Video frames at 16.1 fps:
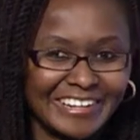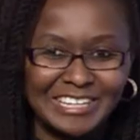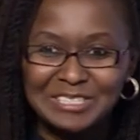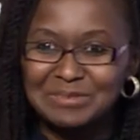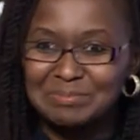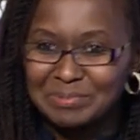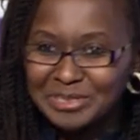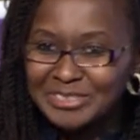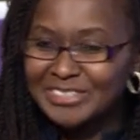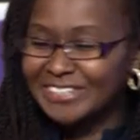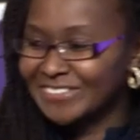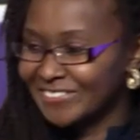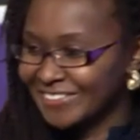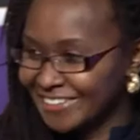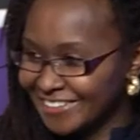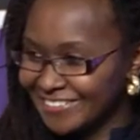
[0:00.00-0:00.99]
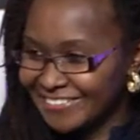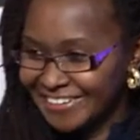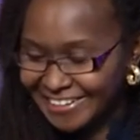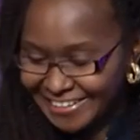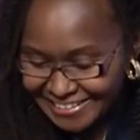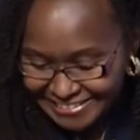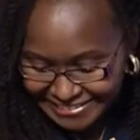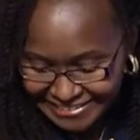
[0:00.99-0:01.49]
especially when it
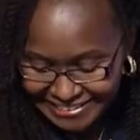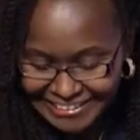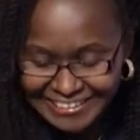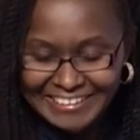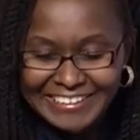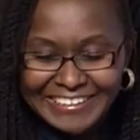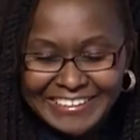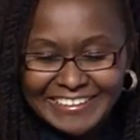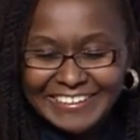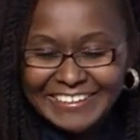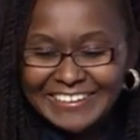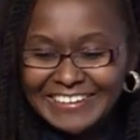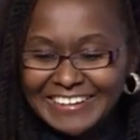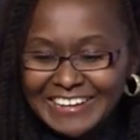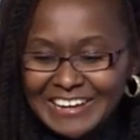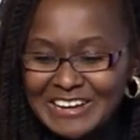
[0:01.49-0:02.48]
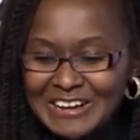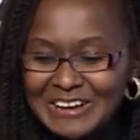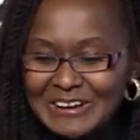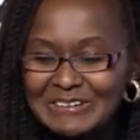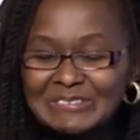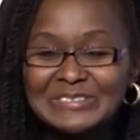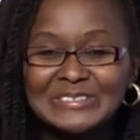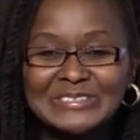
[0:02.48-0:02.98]
rains.
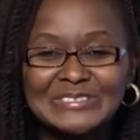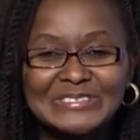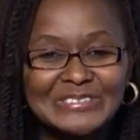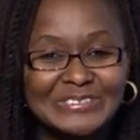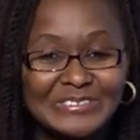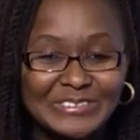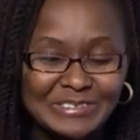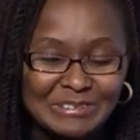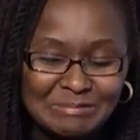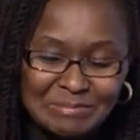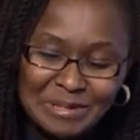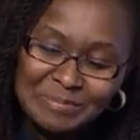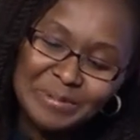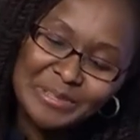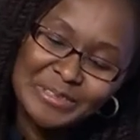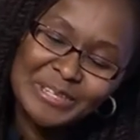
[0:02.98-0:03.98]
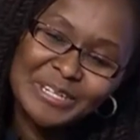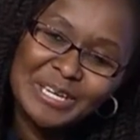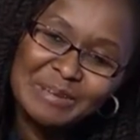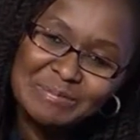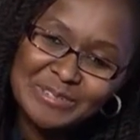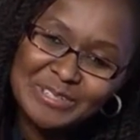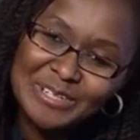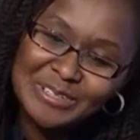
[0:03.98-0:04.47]
Uh, so remember the
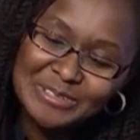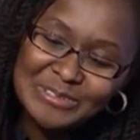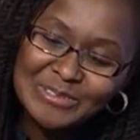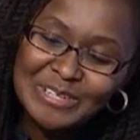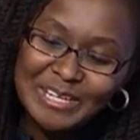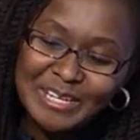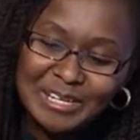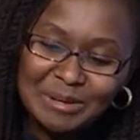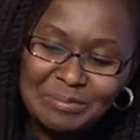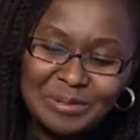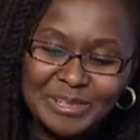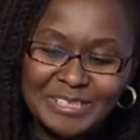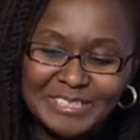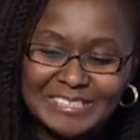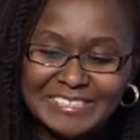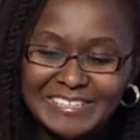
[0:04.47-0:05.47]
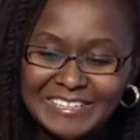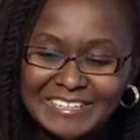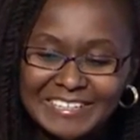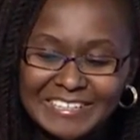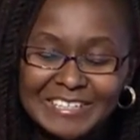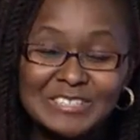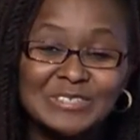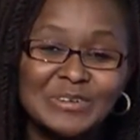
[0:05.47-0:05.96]
name changed to Kenya
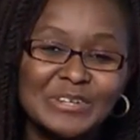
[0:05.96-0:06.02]
Polytechnic. So